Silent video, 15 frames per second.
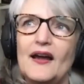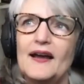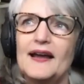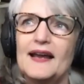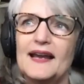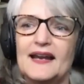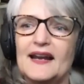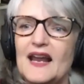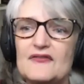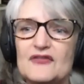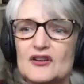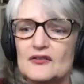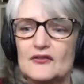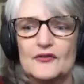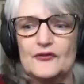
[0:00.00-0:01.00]
in
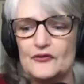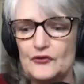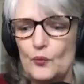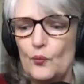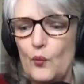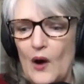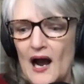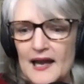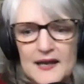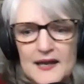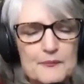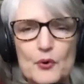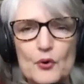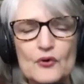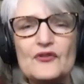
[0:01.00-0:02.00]
even the way
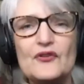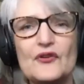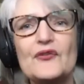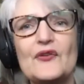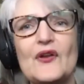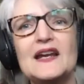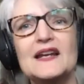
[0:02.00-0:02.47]
books are seen?